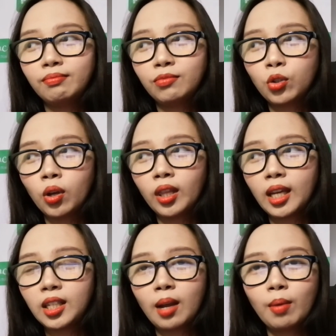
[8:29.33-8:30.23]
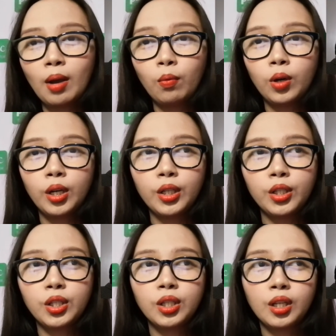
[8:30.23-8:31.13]
During that time I
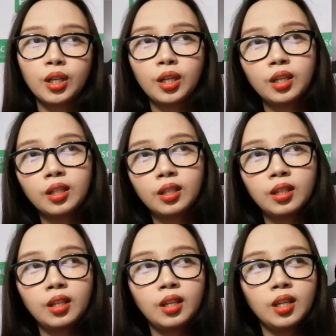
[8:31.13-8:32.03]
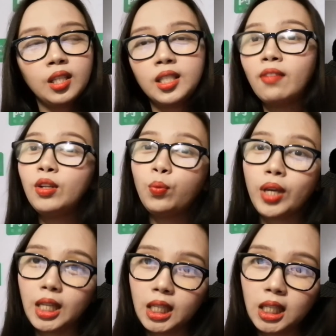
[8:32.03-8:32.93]
was 7
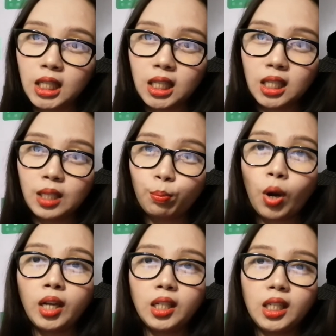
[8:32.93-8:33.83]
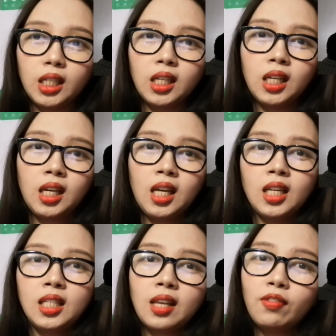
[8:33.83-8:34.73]
weeks pregnant.
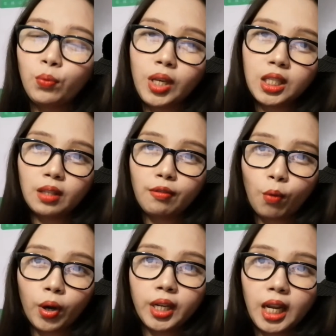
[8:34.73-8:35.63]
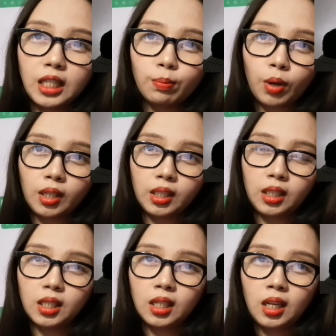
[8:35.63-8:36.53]
7 weeks and 4 days
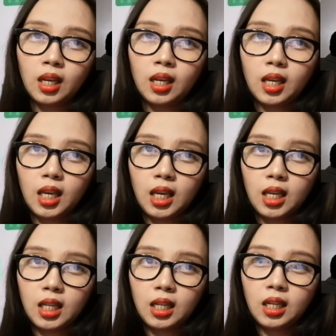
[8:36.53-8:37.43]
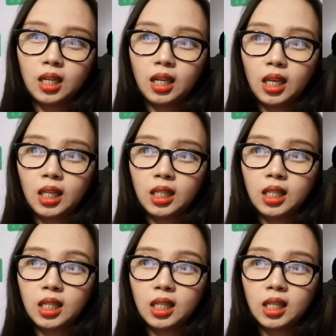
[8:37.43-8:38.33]
pregnant. And
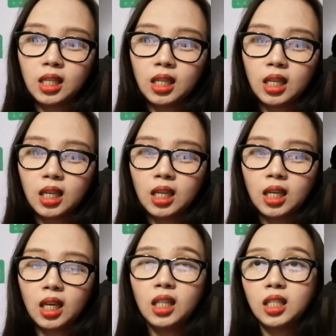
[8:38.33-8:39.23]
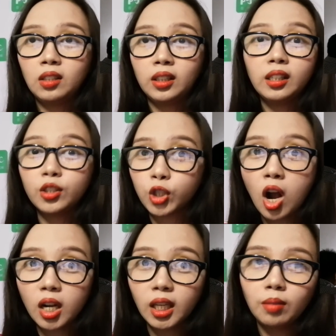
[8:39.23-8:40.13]
it's a little
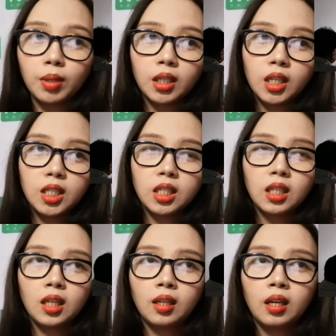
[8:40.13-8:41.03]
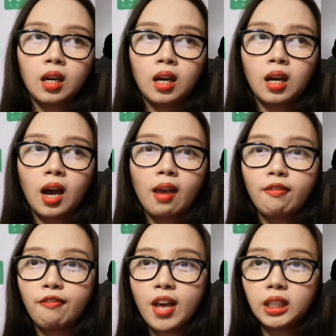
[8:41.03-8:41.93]
shocking because I
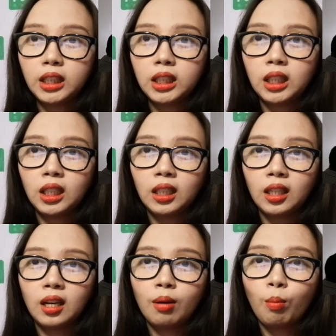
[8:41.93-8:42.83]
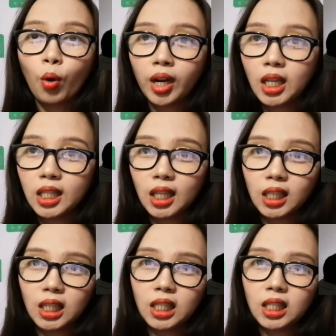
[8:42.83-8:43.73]
felt morning
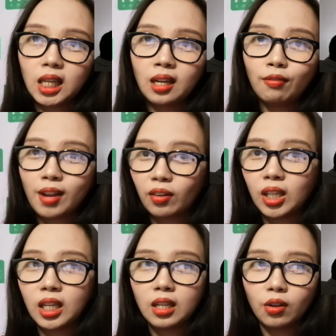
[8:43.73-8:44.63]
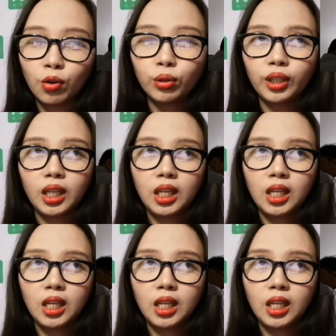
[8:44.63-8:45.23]
sickness at a very early